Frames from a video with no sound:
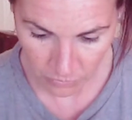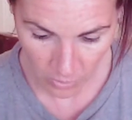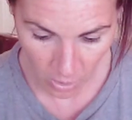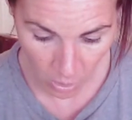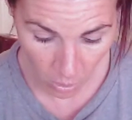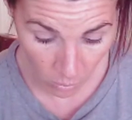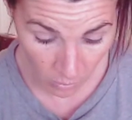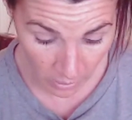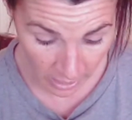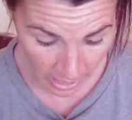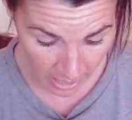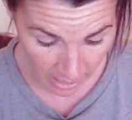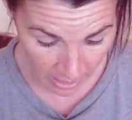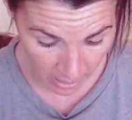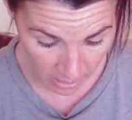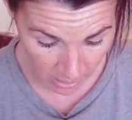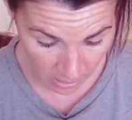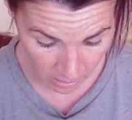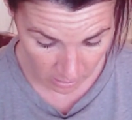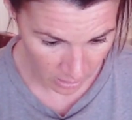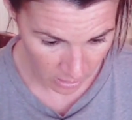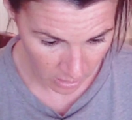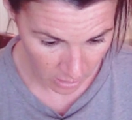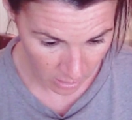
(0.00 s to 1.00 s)
Okay.
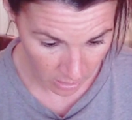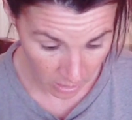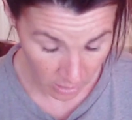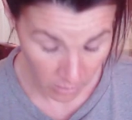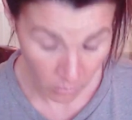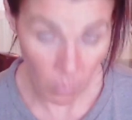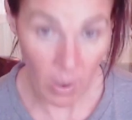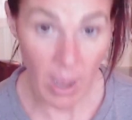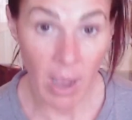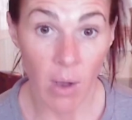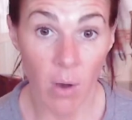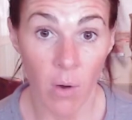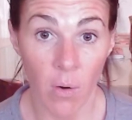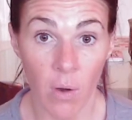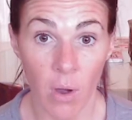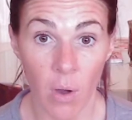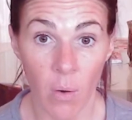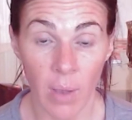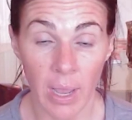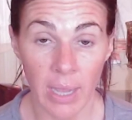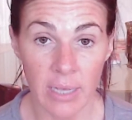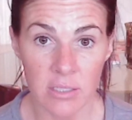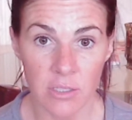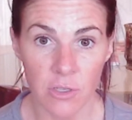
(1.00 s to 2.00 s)
Wow.
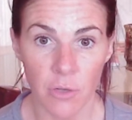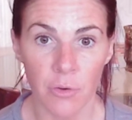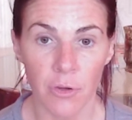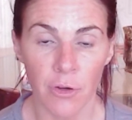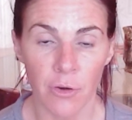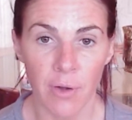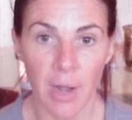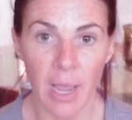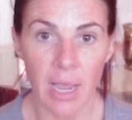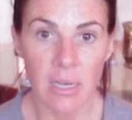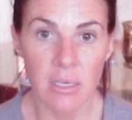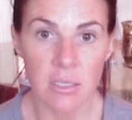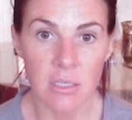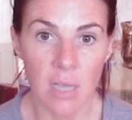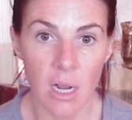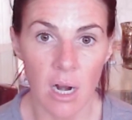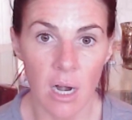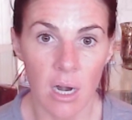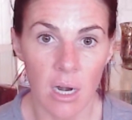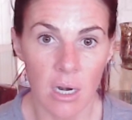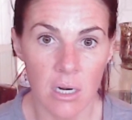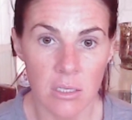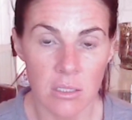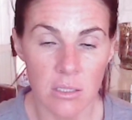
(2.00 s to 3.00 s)
Okay, so your next
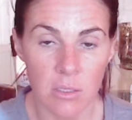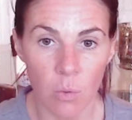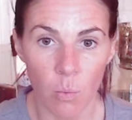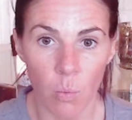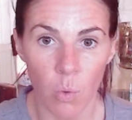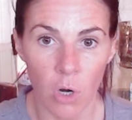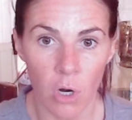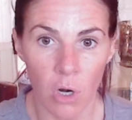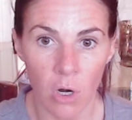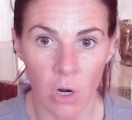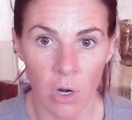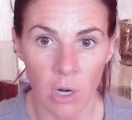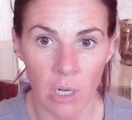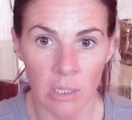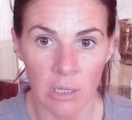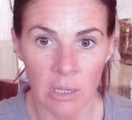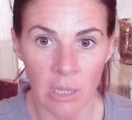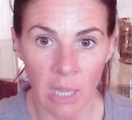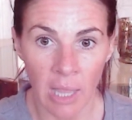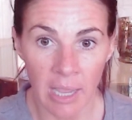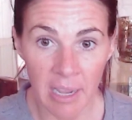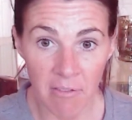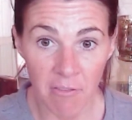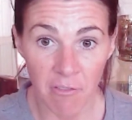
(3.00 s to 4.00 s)
cards were
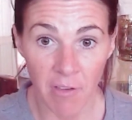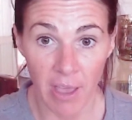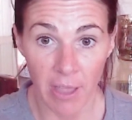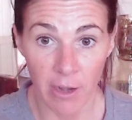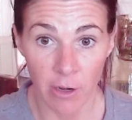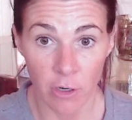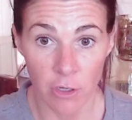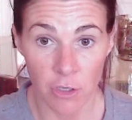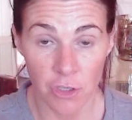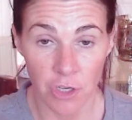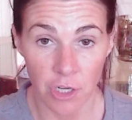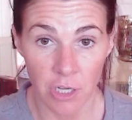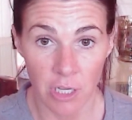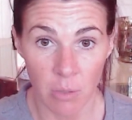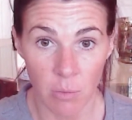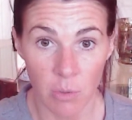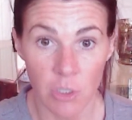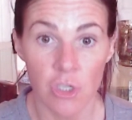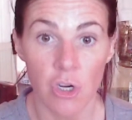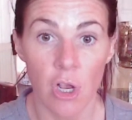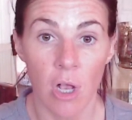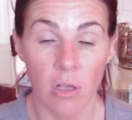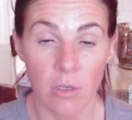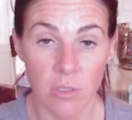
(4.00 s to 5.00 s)
life energy,
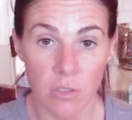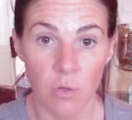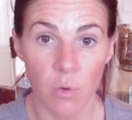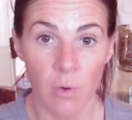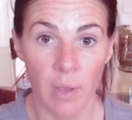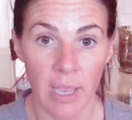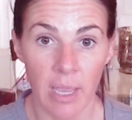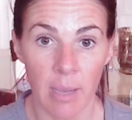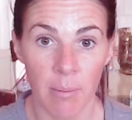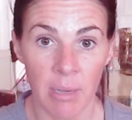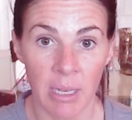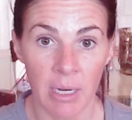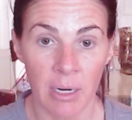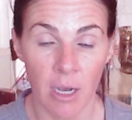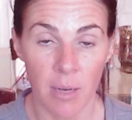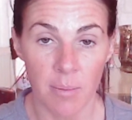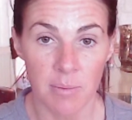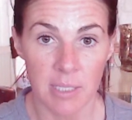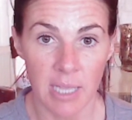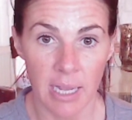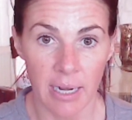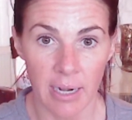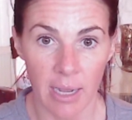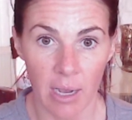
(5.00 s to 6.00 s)
which also came in upside